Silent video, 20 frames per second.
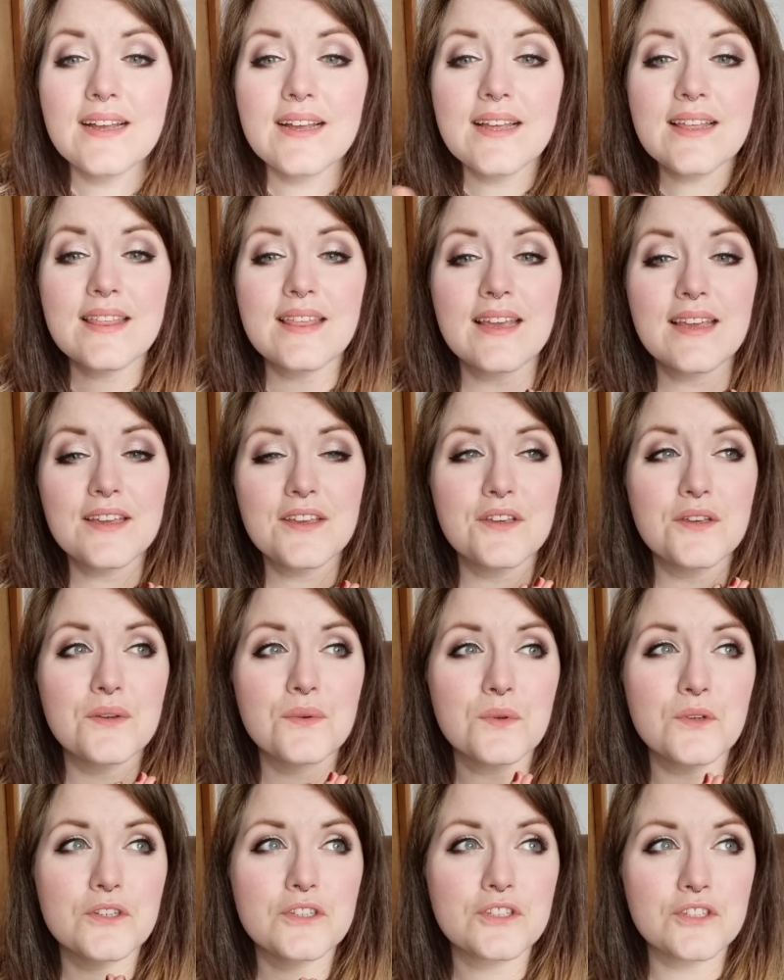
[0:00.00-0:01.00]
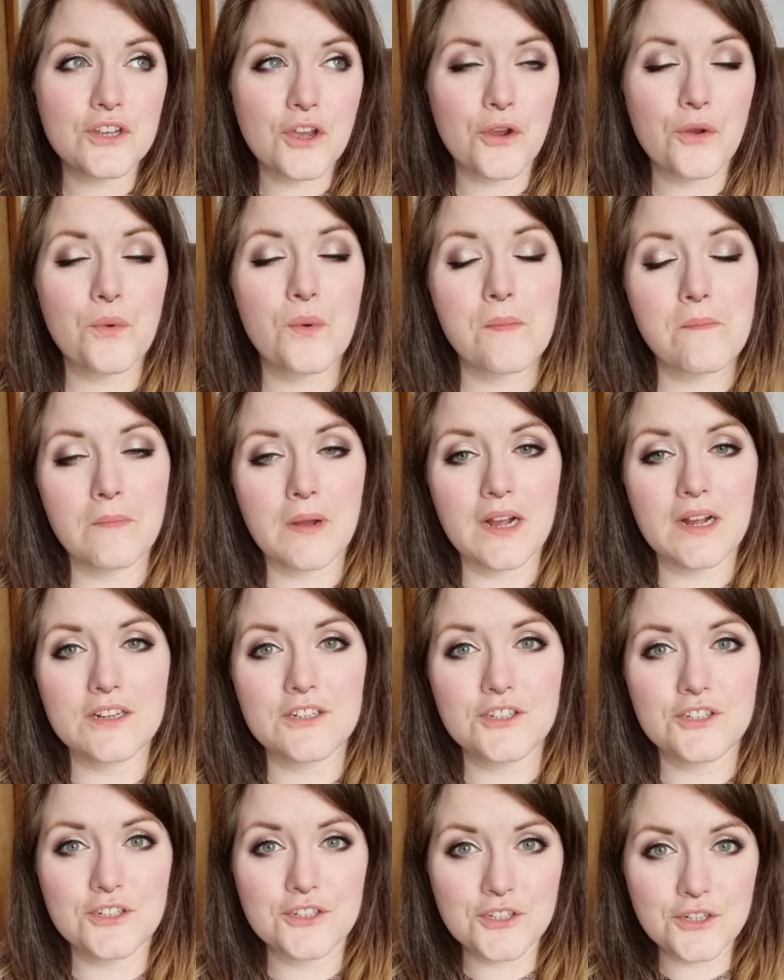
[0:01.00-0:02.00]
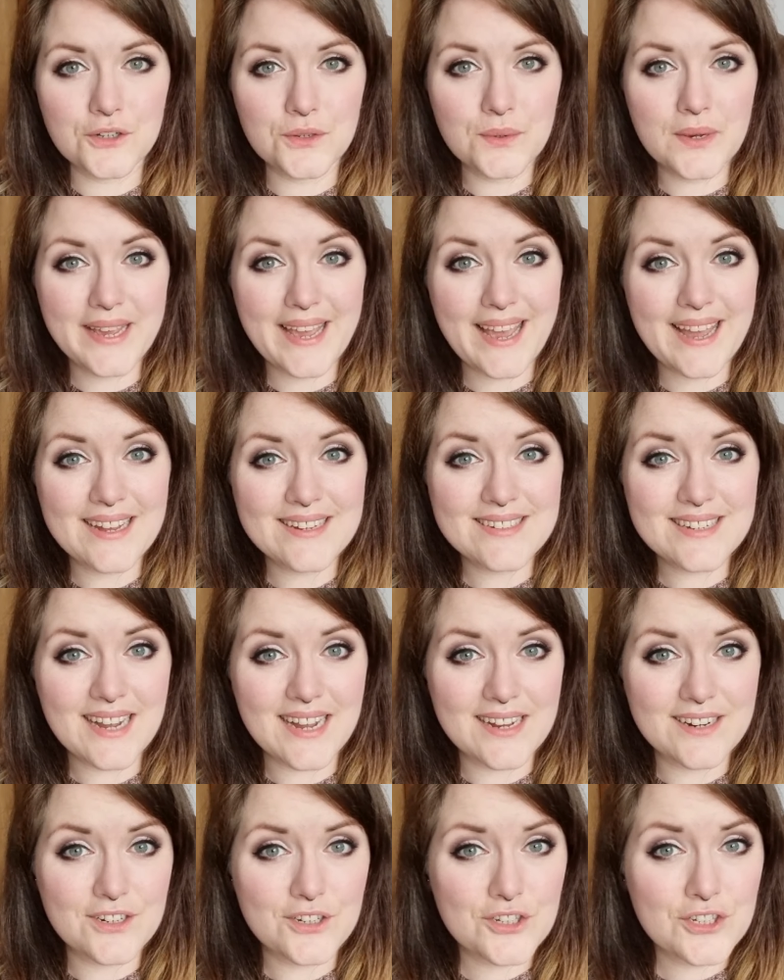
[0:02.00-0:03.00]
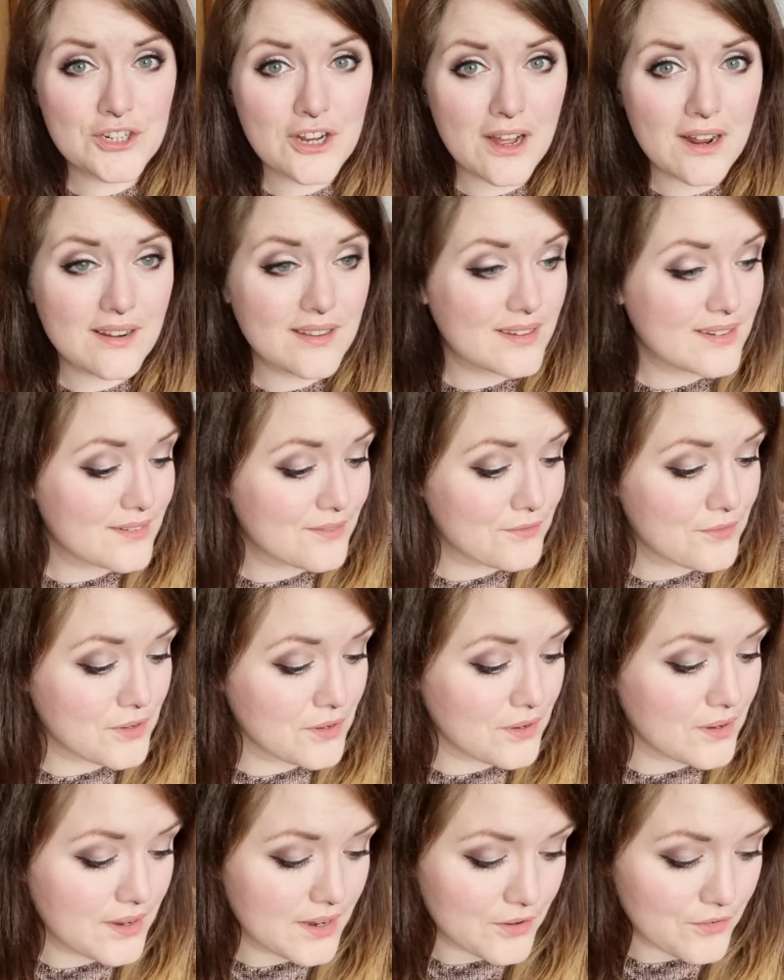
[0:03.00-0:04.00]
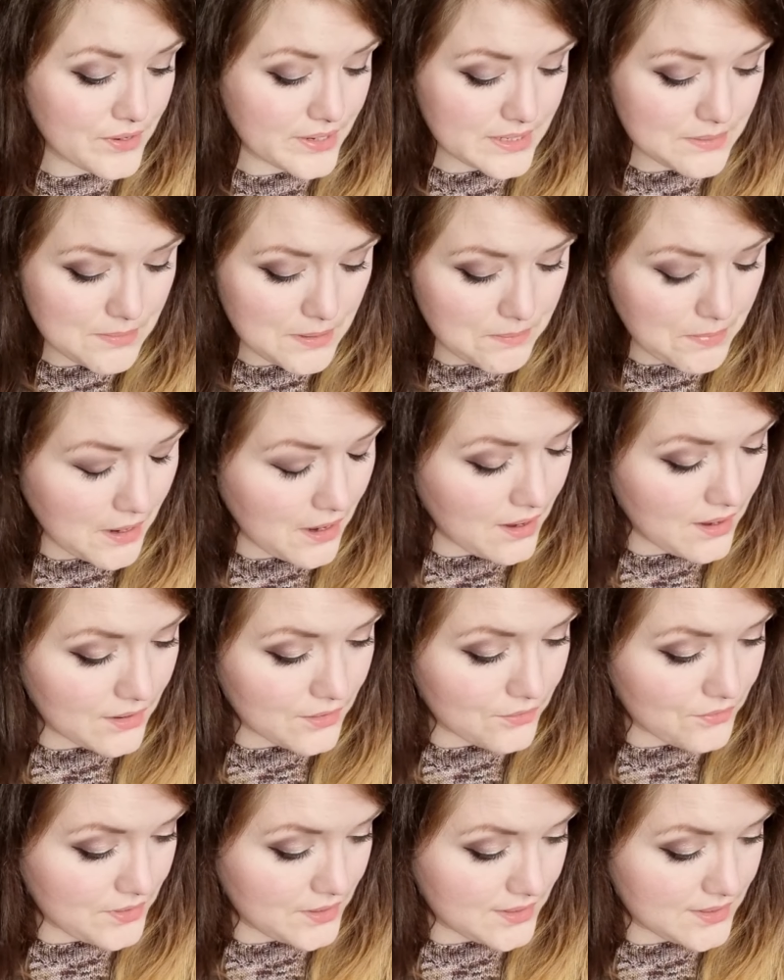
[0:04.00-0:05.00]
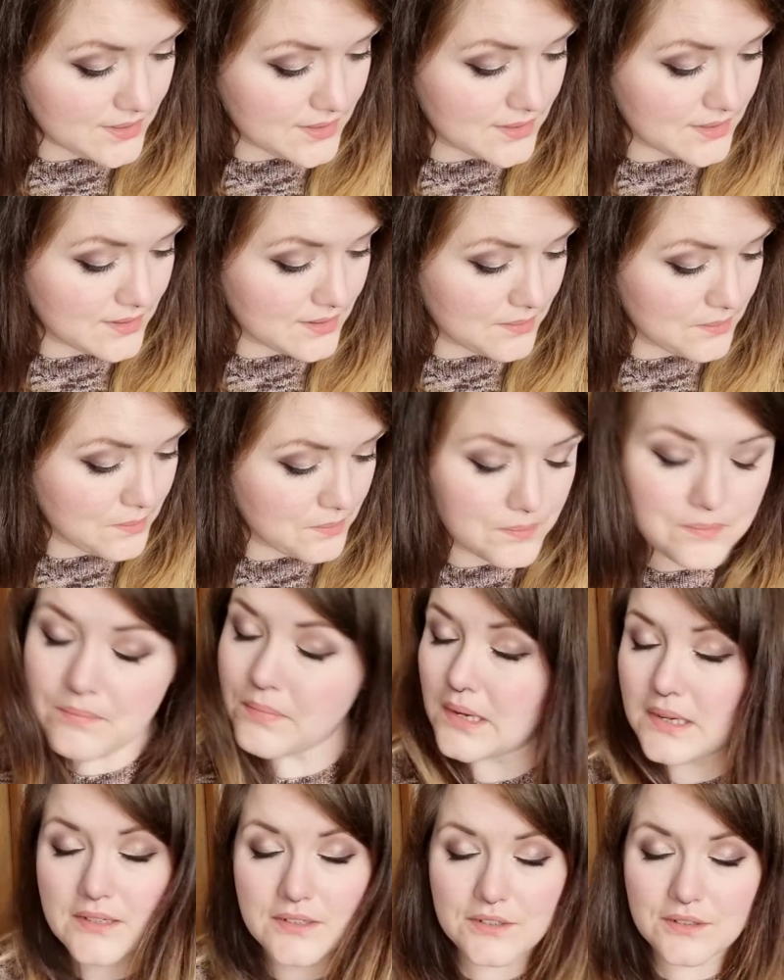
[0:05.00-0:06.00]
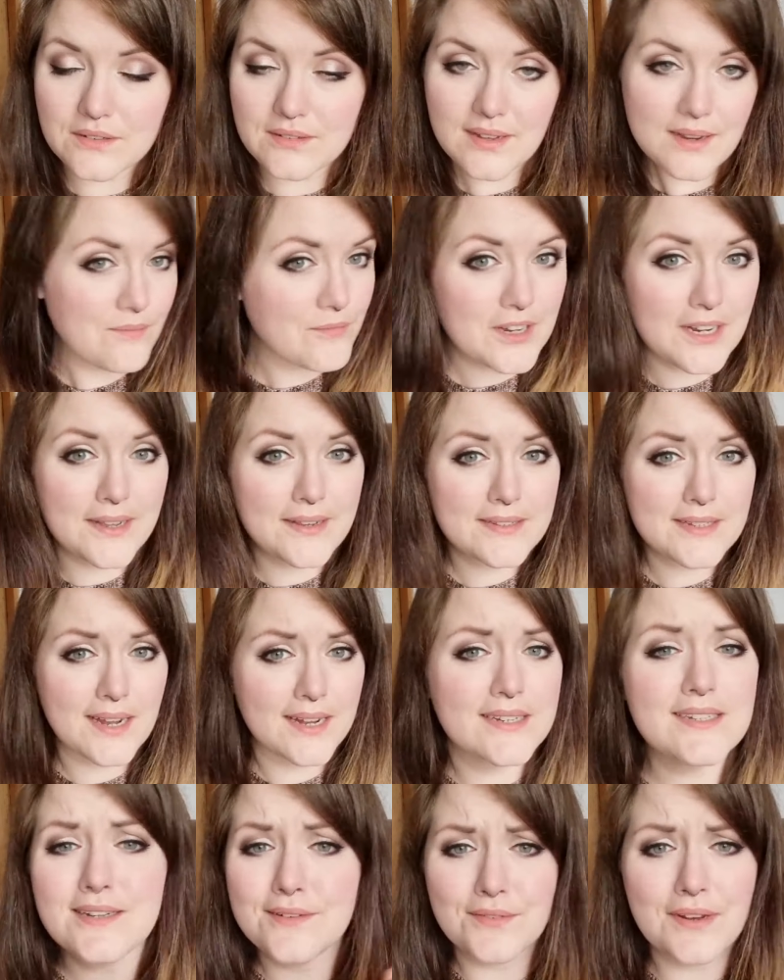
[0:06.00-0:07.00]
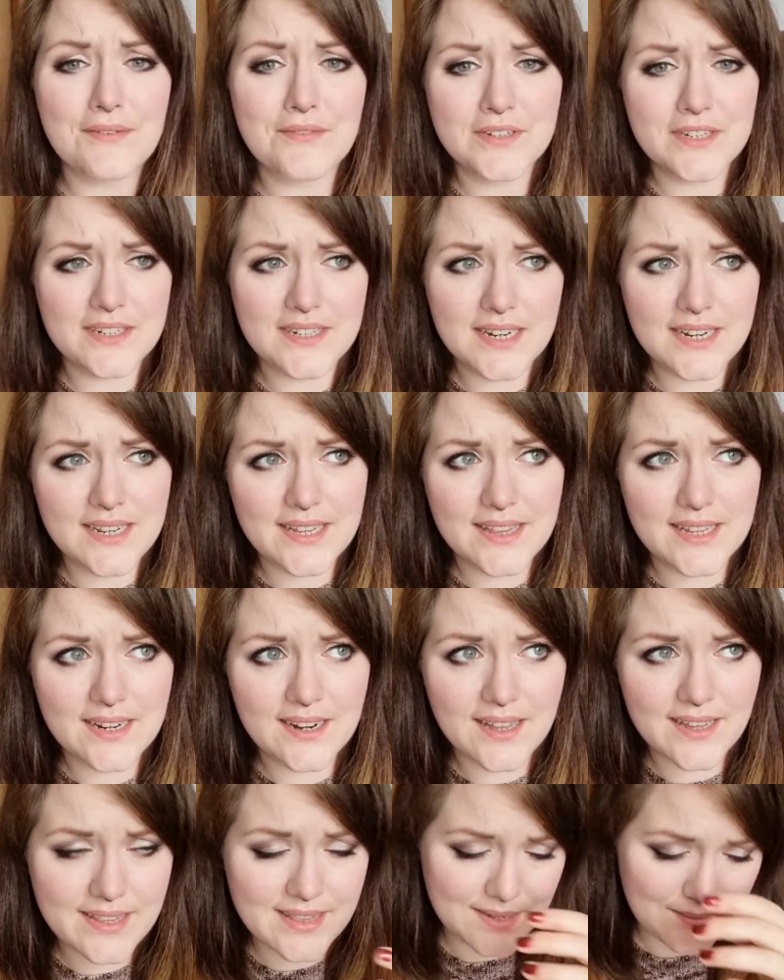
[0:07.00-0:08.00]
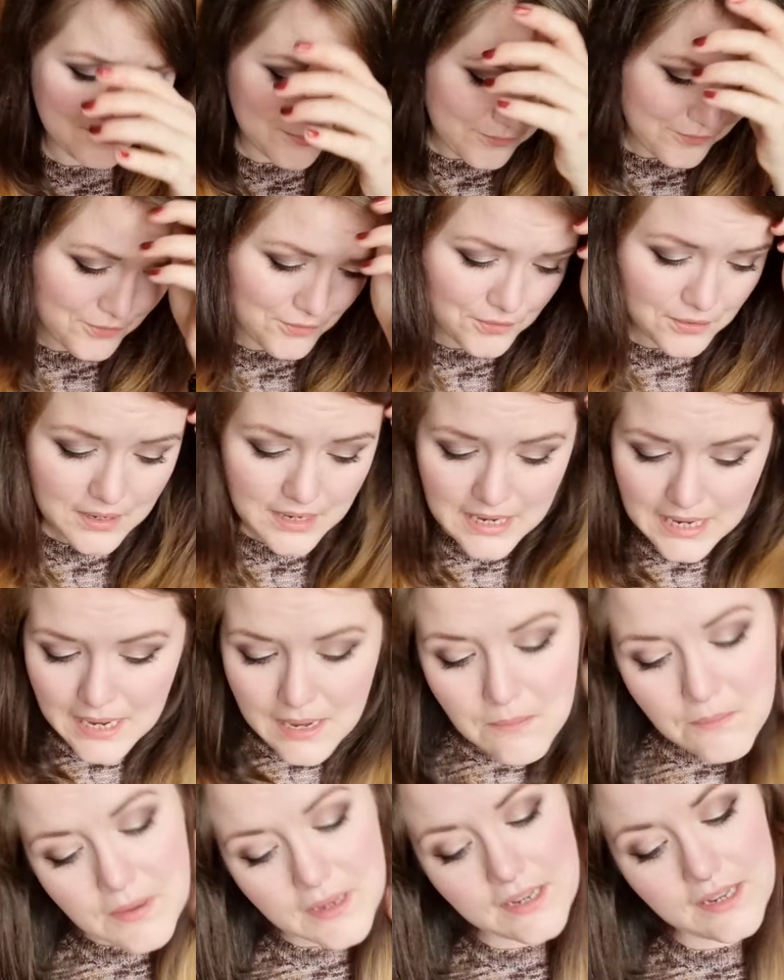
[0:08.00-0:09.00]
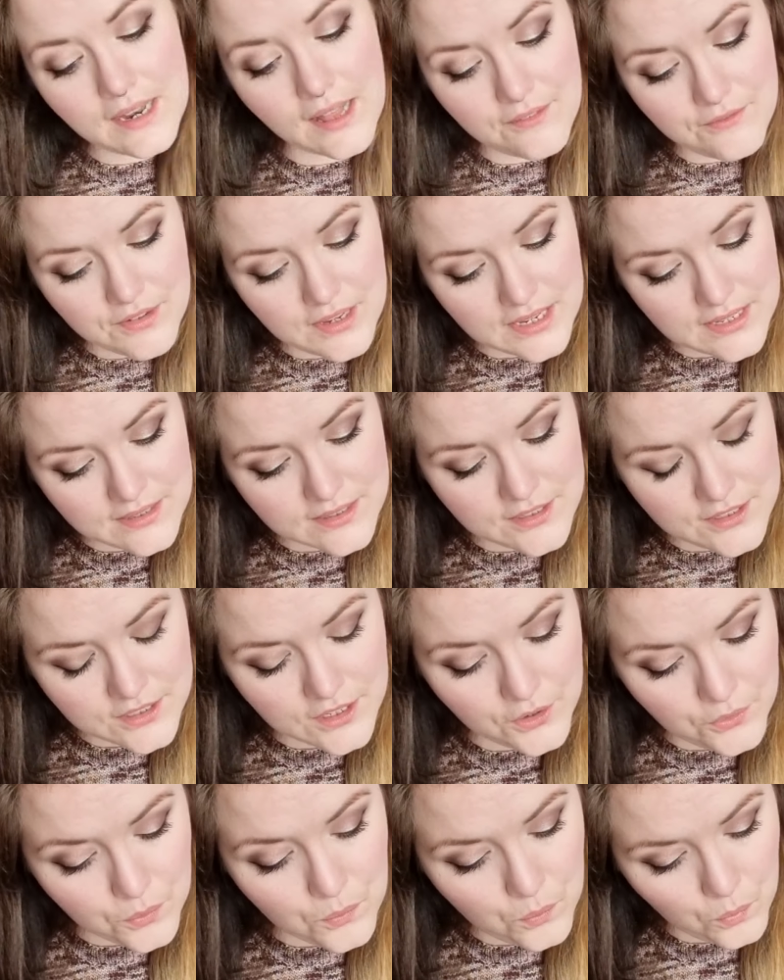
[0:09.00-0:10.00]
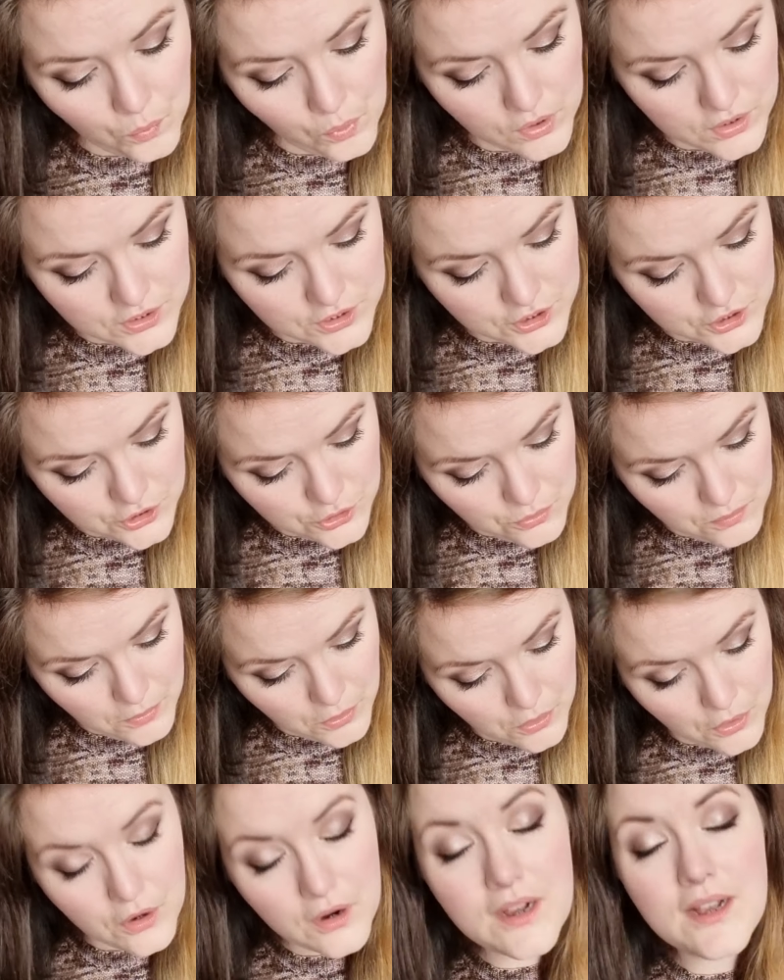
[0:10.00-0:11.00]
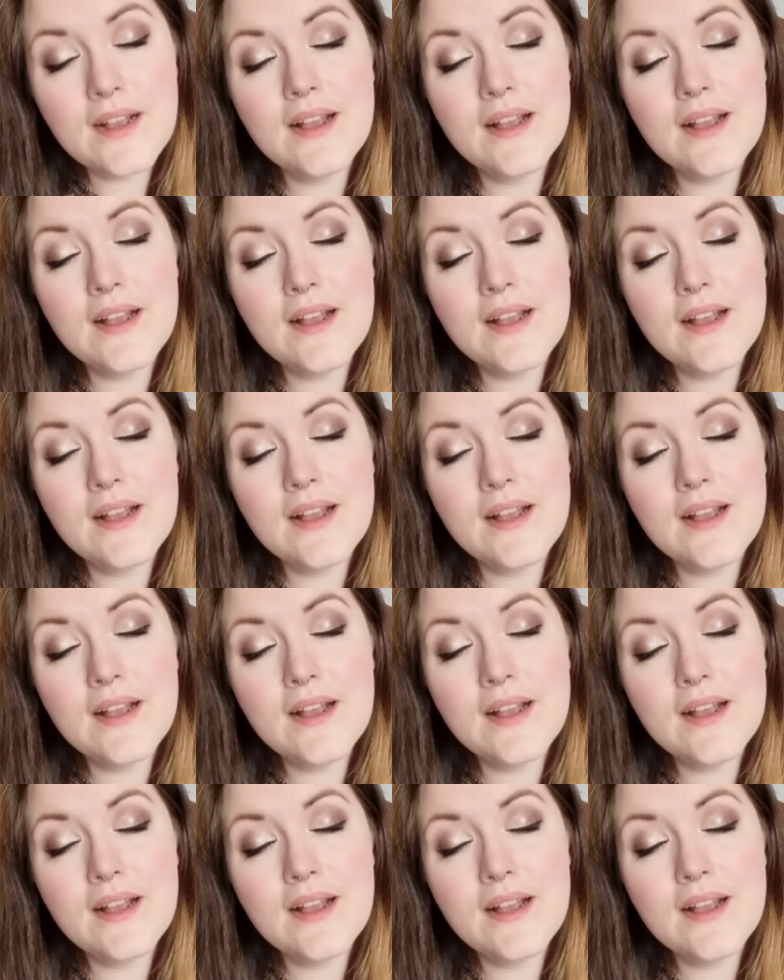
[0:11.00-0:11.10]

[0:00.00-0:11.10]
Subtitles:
Thank you so much to Kat and Charlotte for agreeing to be part of this bundle. I'm really excited. I've never done anything like this before, but love it. So want to do more.